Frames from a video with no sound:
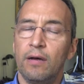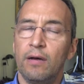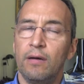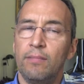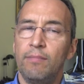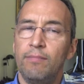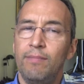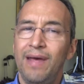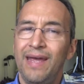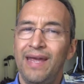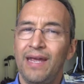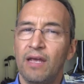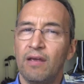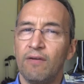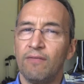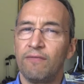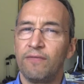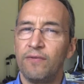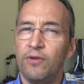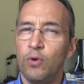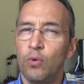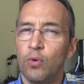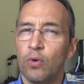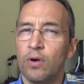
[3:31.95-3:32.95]
make
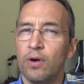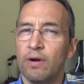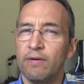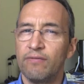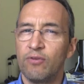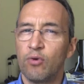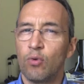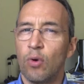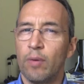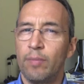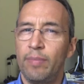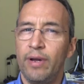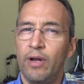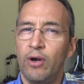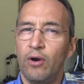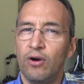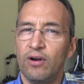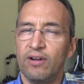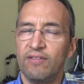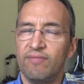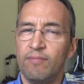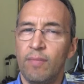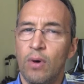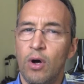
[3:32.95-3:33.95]
fewer of the
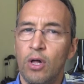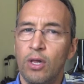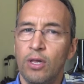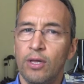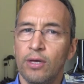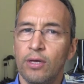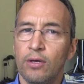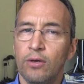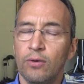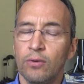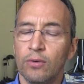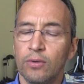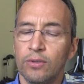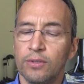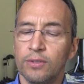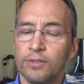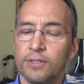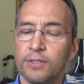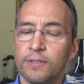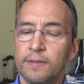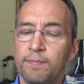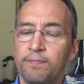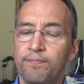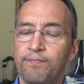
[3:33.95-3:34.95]
reparative
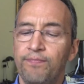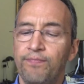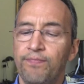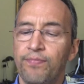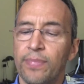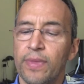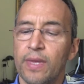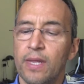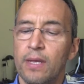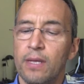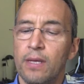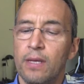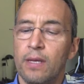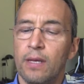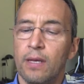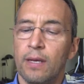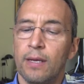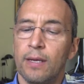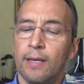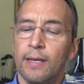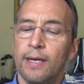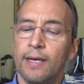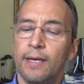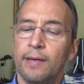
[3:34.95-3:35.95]
molecules.
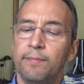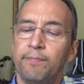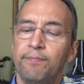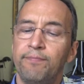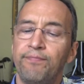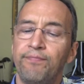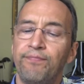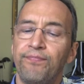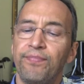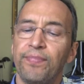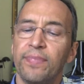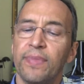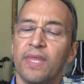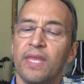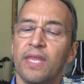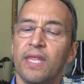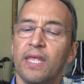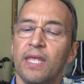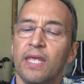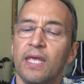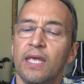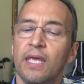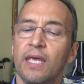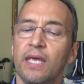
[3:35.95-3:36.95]

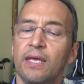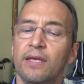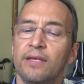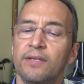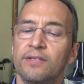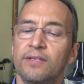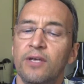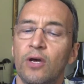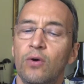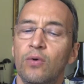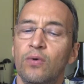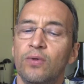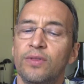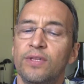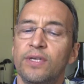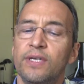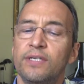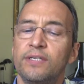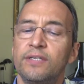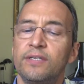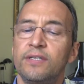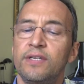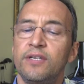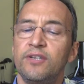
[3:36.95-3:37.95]
So
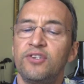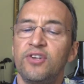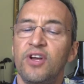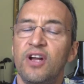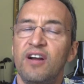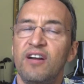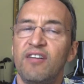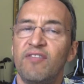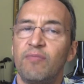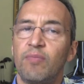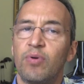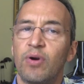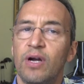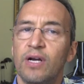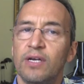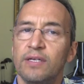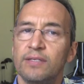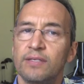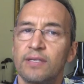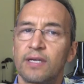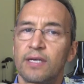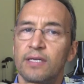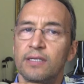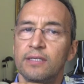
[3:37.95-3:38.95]
this degenerative
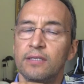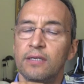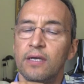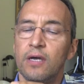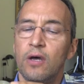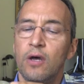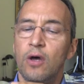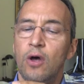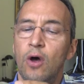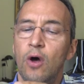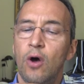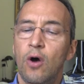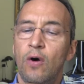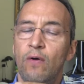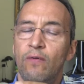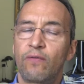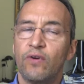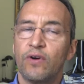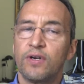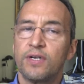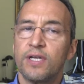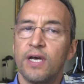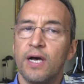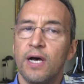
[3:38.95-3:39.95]
process
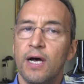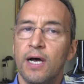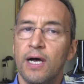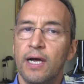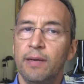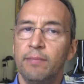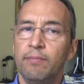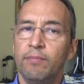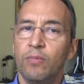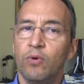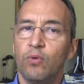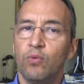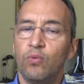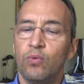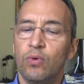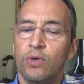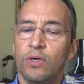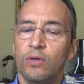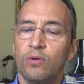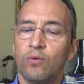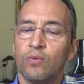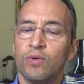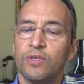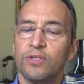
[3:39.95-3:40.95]
over time
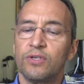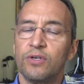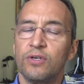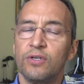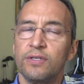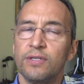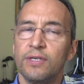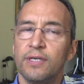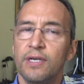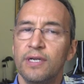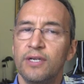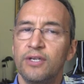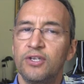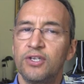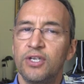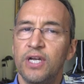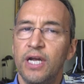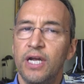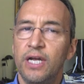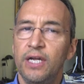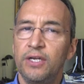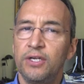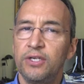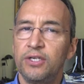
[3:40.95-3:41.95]
will result in a
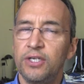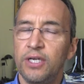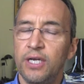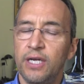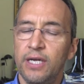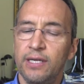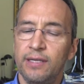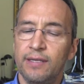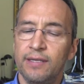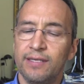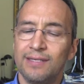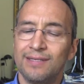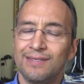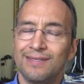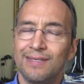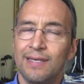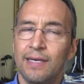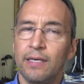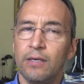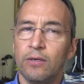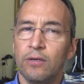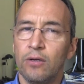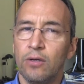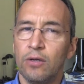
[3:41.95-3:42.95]
change in the
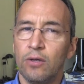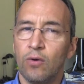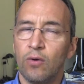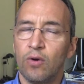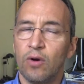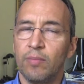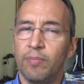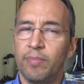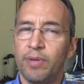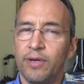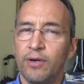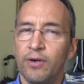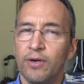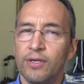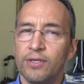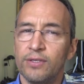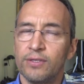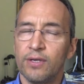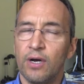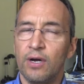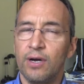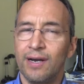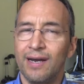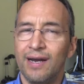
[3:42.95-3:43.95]
signal or appearance
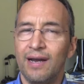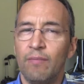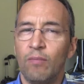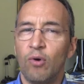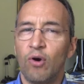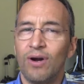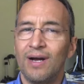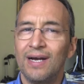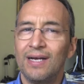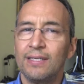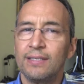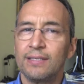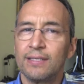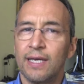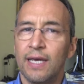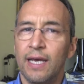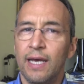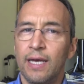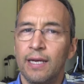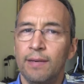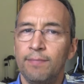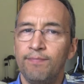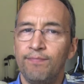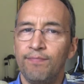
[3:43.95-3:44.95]
on an MRI
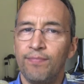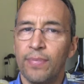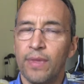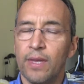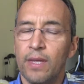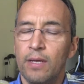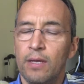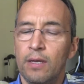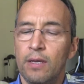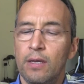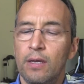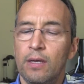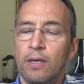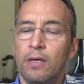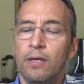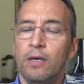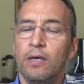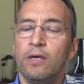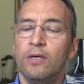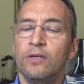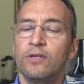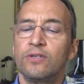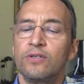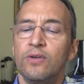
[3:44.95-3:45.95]
scan,
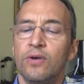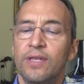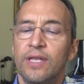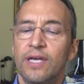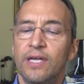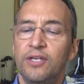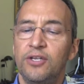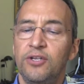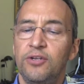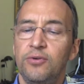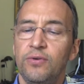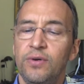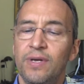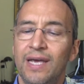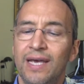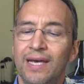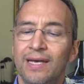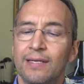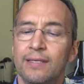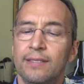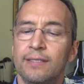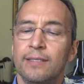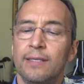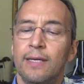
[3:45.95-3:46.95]
so that you
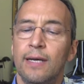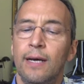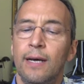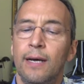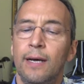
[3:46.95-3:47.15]
get